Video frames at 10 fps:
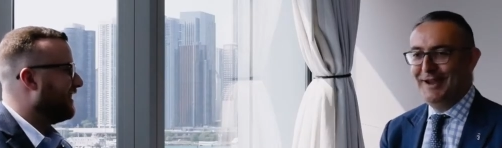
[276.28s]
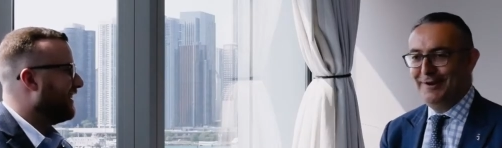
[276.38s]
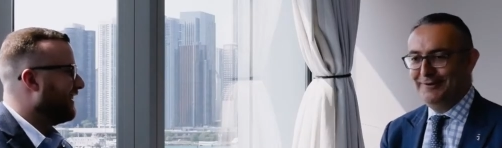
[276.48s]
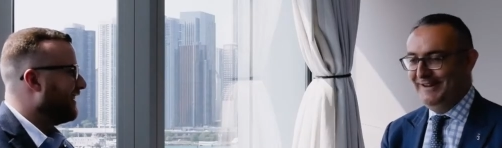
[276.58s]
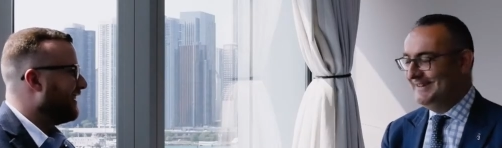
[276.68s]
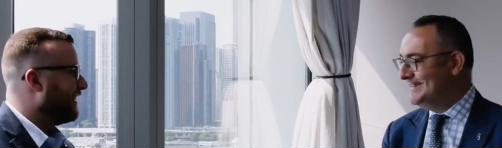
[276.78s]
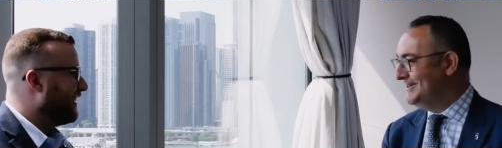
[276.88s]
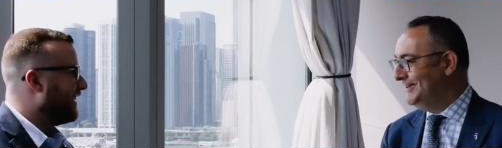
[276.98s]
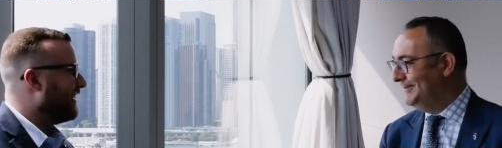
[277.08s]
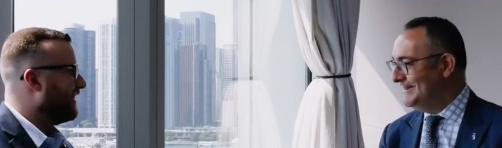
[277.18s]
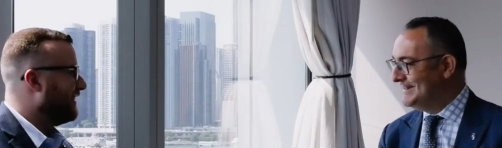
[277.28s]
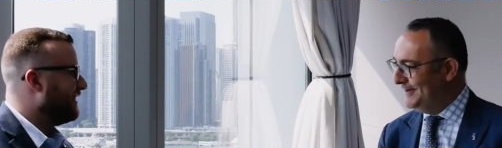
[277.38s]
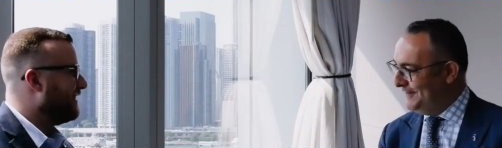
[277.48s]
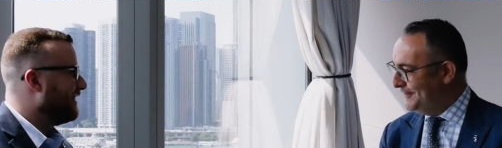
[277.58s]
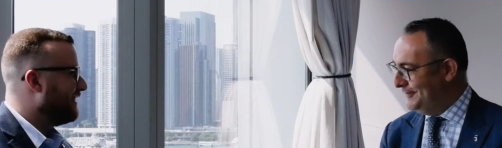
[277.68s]
Speaker 1: car, right? So yeah. that was kind
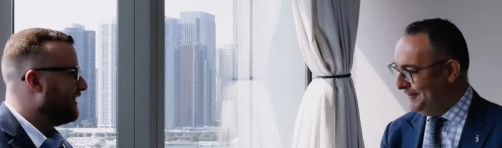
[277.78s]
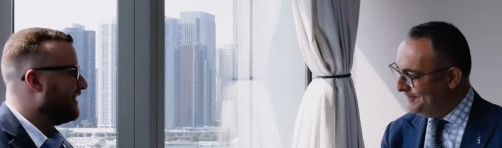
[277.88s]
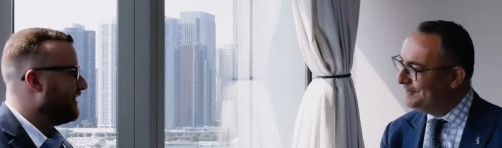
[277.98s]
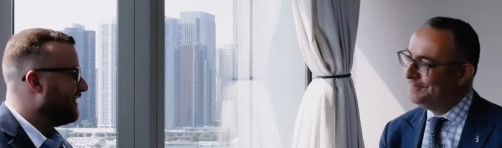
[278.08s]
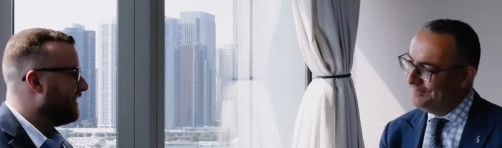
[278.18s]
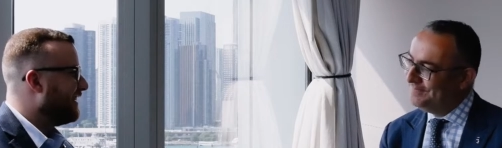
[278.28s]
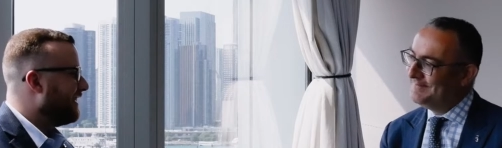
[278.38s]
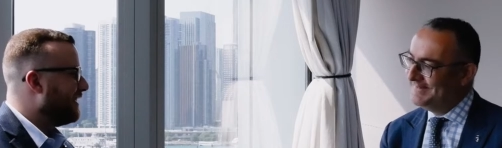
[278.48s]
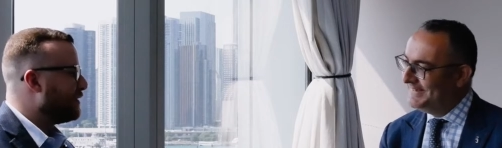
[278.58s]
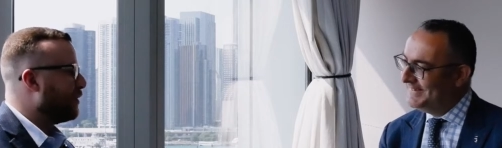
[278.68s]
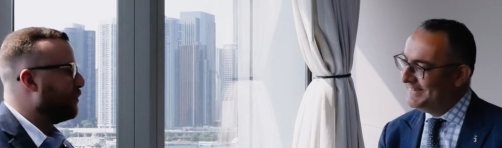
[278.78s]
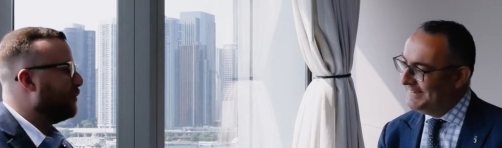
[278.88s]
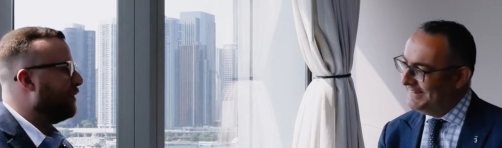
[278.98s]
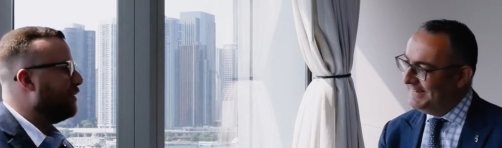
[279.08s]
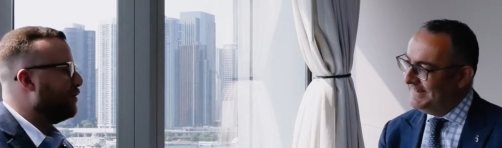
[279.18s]
of cool.
Speaker 2: So
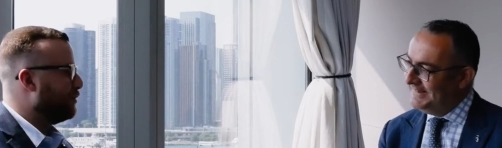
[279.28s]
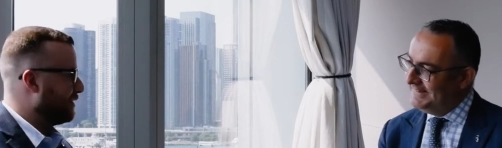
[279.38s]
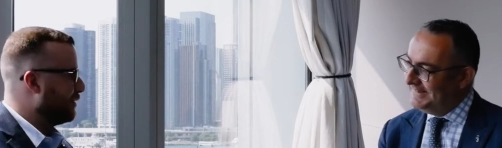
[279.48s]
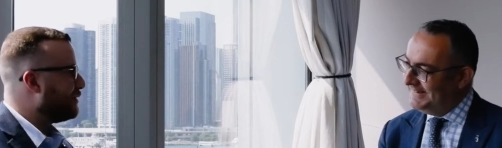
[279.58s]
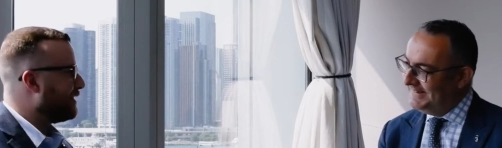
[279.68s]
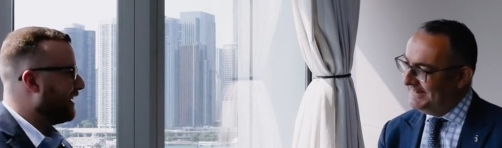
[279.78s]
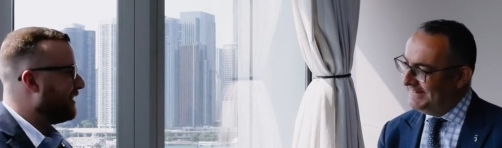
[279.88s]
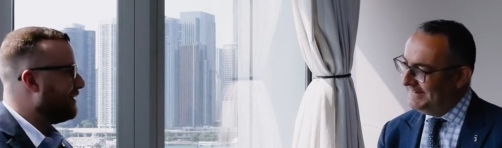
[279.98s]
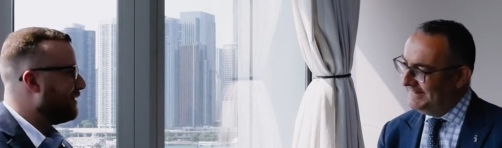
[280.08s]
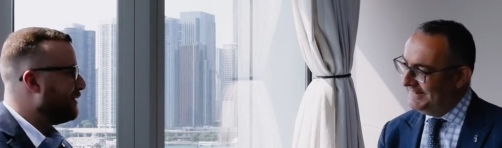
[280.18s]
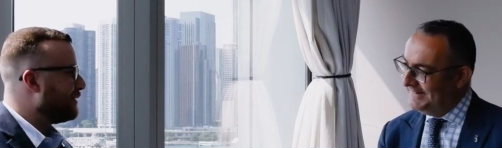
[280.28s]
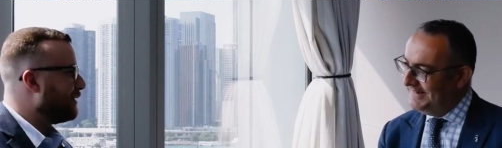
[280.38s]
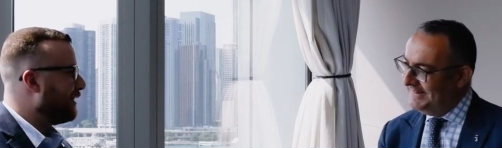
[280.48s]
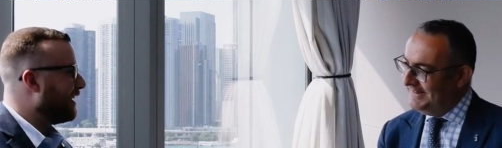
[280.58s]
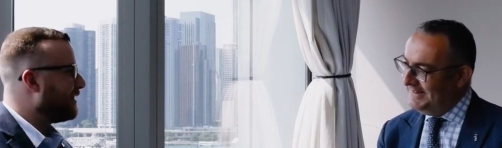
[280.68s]
you still sing? You still
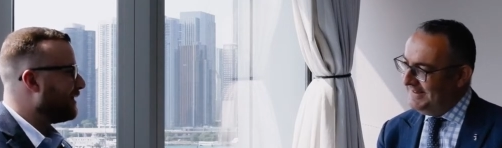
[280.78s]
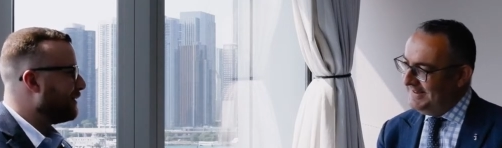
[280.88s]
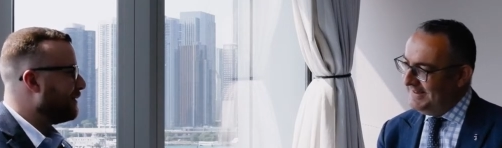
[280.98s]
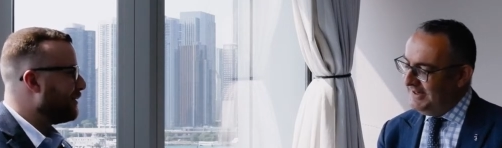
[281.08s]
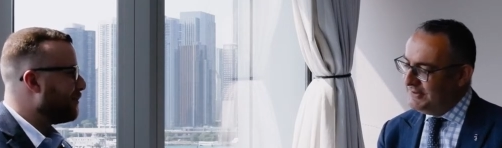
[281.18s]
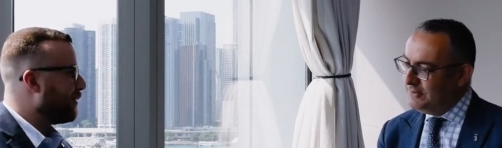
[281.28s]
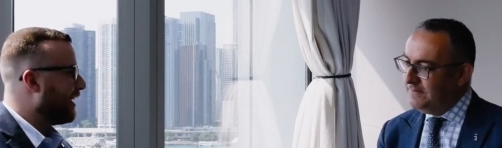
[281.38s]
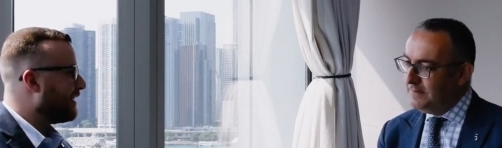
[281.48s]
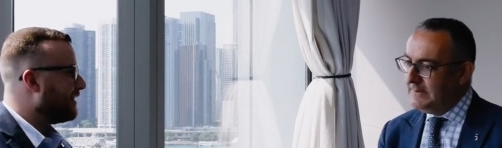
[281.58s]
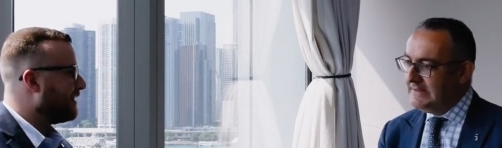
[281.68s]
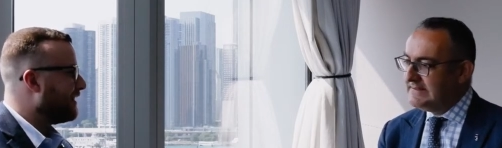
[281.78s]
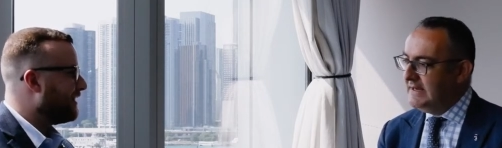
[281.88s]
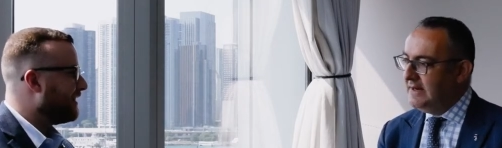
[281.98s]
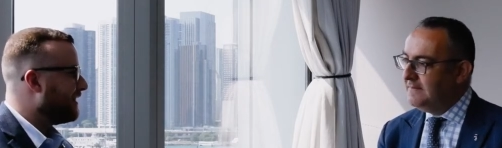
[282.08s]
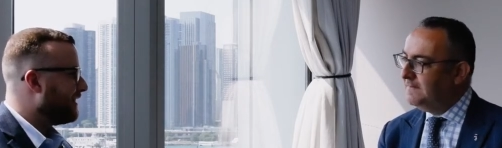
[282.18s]
like to? to I do practice? for
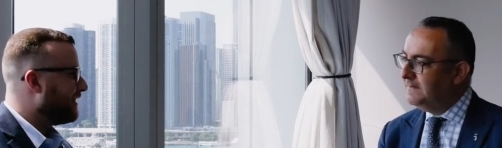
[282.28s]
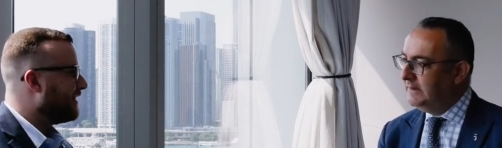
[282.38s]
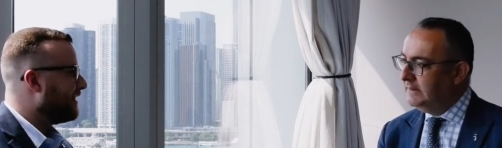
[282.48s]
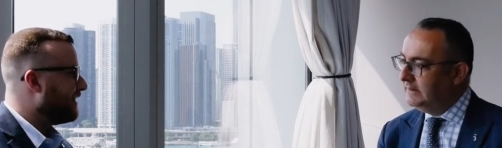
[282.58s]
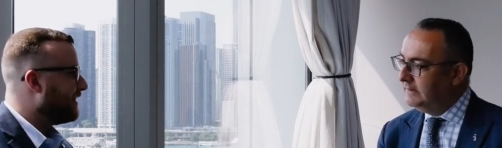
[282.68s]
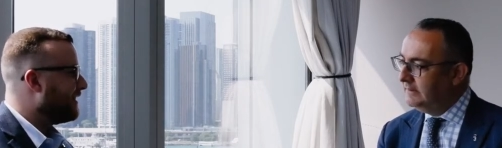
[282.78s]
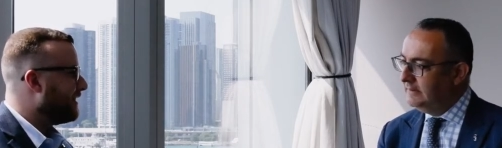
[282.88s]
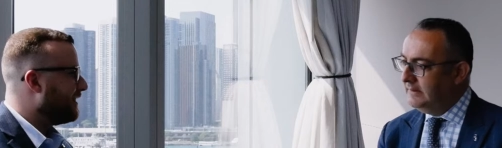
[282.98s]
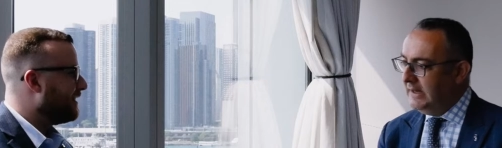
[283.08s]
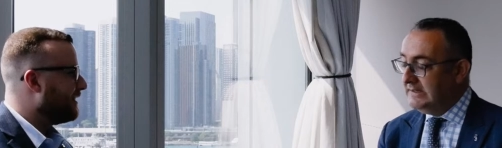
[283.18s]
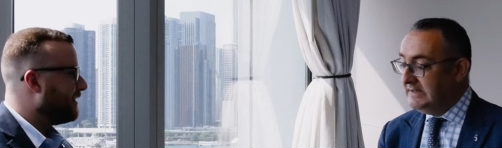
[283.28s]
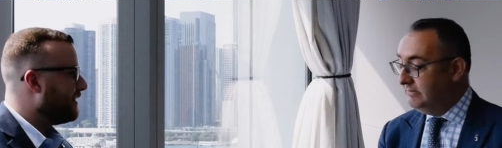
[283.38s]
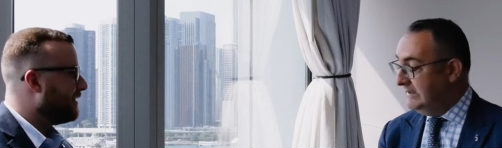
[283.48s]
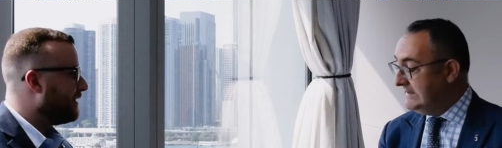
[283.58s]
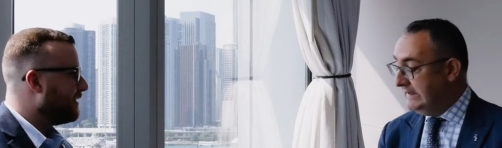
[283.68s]
Speaker 1: myself. Uh, I did
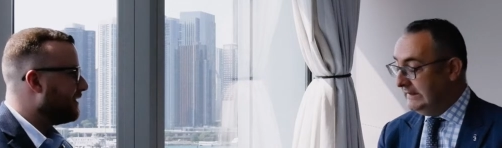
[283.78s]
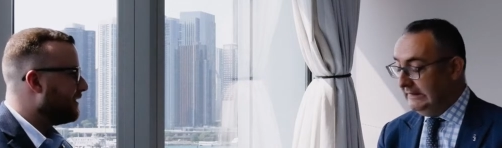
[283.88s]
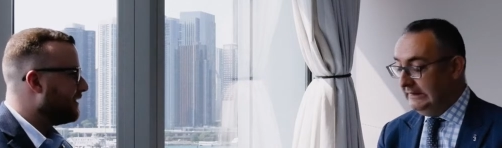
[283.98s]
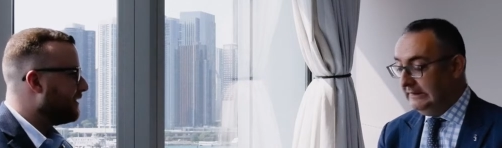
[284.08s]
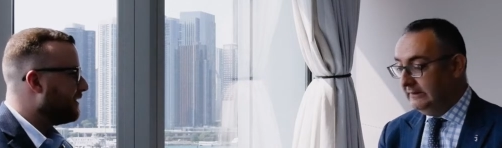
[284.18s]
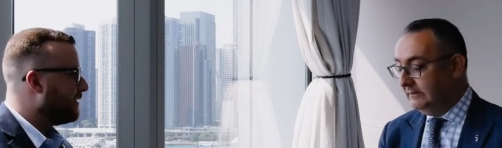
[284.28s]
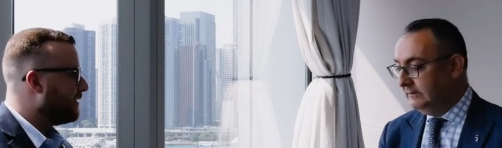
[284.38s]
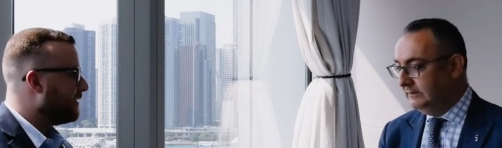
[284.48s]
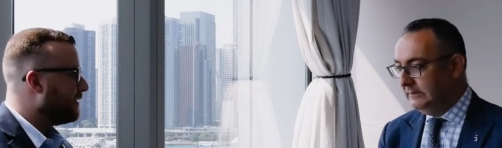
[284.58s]
recently. You know,